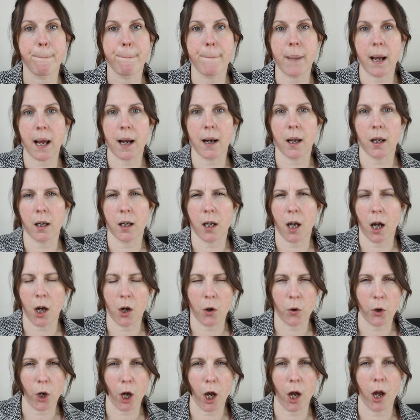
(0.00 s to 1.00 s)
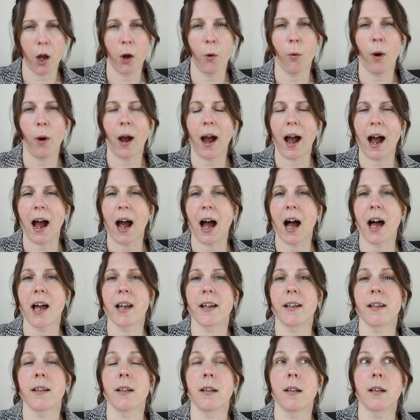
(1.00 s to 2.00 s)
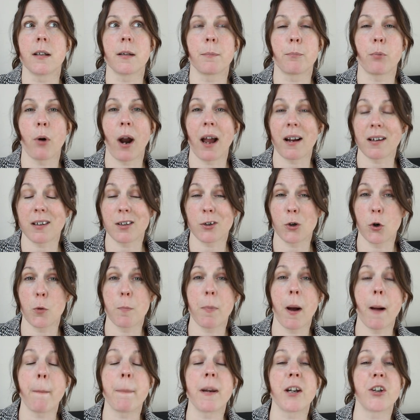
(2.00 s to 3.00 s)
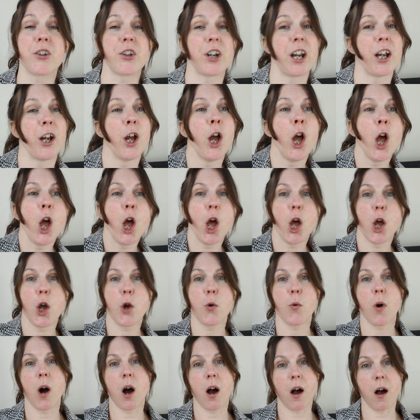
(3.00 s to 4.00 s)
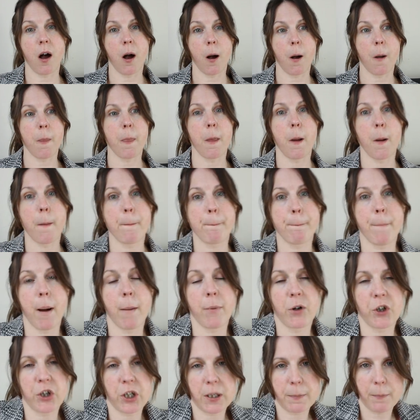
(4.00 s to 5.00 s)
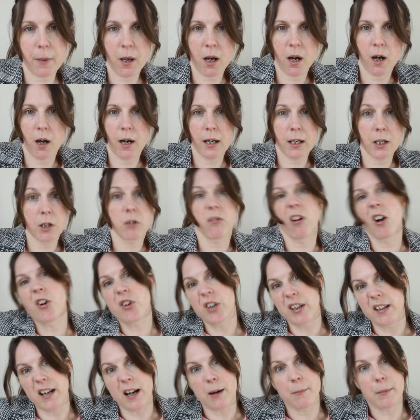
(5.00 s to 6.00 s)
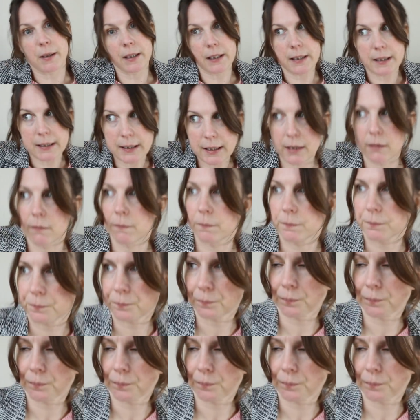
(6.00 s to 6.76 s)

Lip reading: Bella, Coco and Practical Publishing, who are the publishers behind Crochet Now magazine.